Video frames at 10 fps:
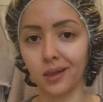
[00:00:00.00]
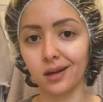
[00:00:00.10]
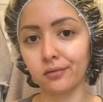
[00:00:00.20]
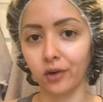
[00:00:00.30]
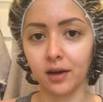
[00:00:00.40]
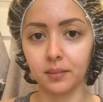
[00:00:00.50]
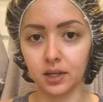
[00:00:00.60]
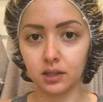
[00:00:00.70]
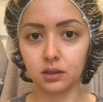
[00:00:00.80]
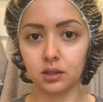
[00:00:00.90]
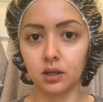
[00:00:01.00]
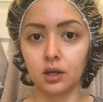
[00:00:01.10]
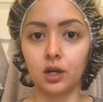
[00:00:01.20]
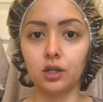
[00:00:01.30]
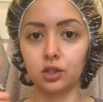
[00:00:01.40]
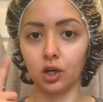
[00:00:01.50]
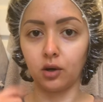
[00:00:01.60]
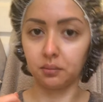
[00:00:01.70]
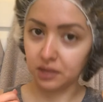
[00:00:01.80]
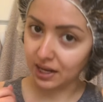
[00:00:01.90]
like 5 minutes. So
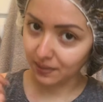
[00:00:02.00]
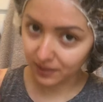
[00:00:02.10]
I'm taking